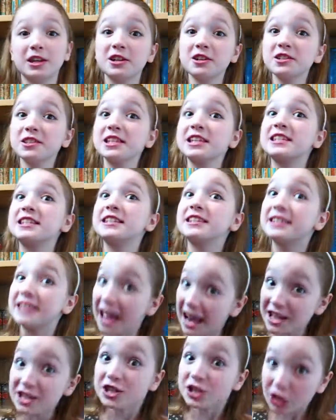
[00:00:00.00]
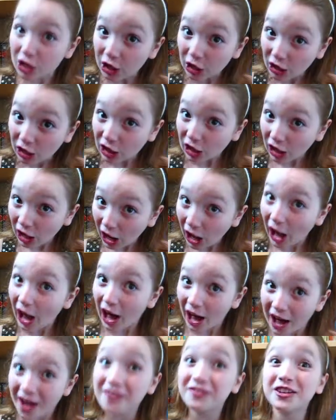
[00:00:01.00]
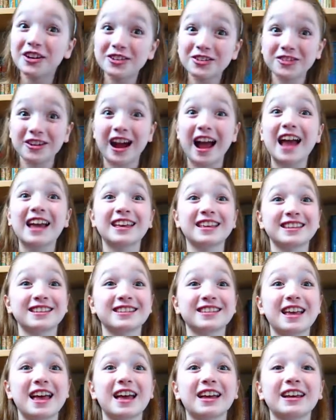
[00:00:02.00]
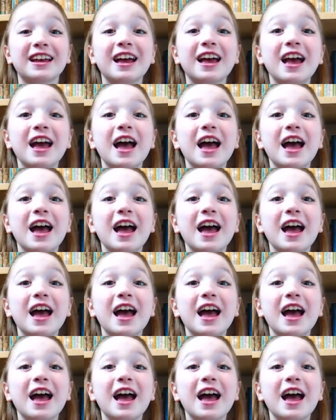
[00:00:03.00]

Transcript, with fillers: here's the center of a dragon's egg.